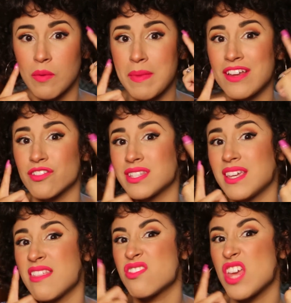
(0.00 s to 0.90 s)
or make your
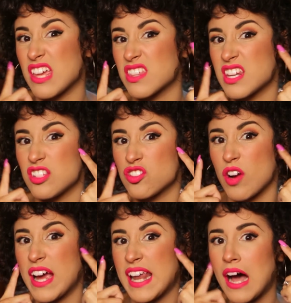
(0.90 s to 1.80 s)
skin think that it's
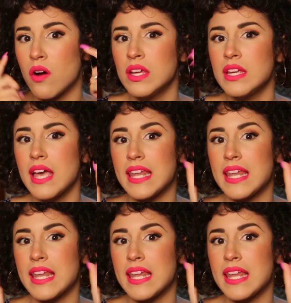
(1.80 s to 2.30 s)
dried out,